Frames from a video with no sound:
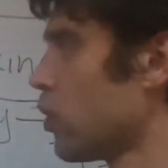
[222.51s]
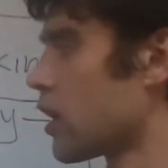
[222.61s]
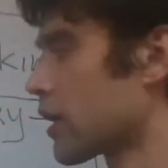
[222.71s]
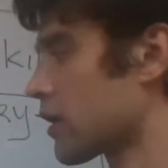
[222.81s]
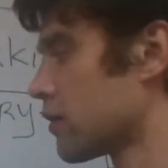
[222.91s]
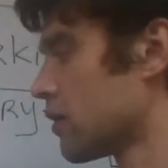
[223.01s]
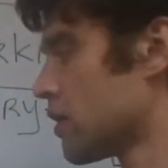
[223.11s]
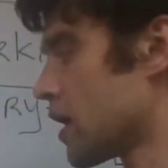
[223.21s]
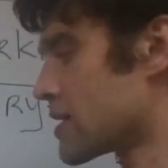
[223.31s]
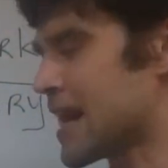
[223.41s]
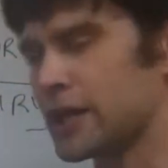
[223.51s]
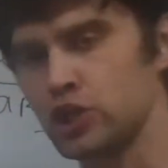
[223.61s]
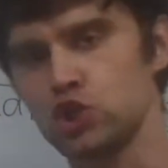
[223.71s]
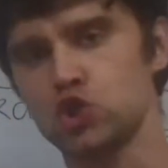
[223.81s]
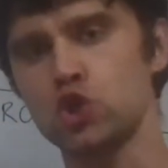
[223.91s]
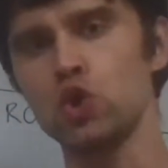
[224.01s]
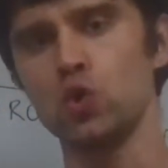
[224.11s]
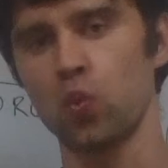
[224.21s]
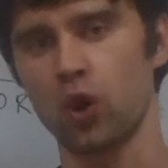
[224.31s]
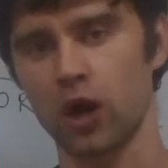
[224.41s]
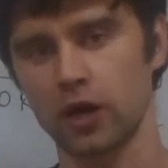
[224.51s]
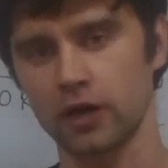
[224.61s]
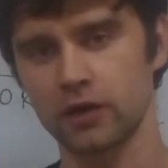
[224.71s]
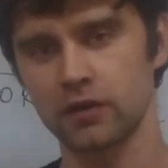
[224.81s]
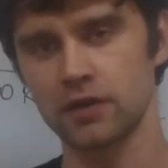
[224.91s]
work and I do work.